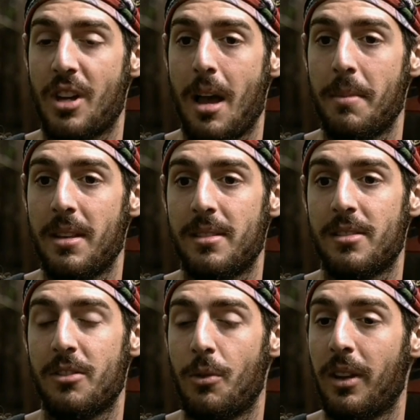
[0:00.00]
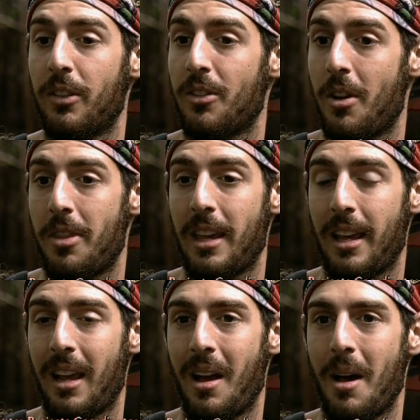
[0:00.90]
got me to really start
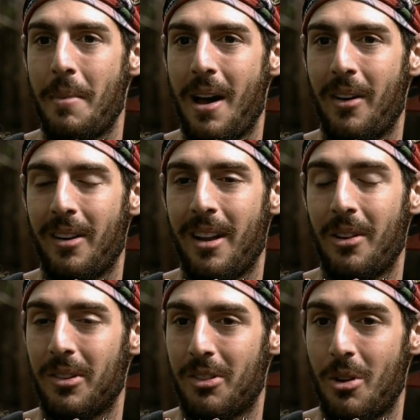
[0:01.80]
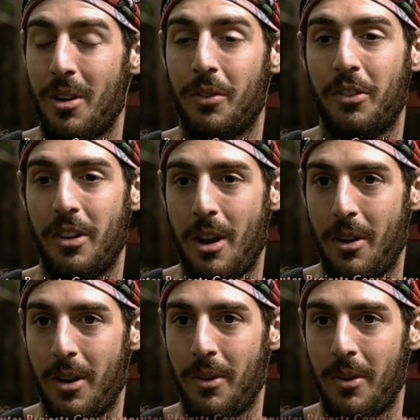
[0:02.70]
thinking about an alternative scenario.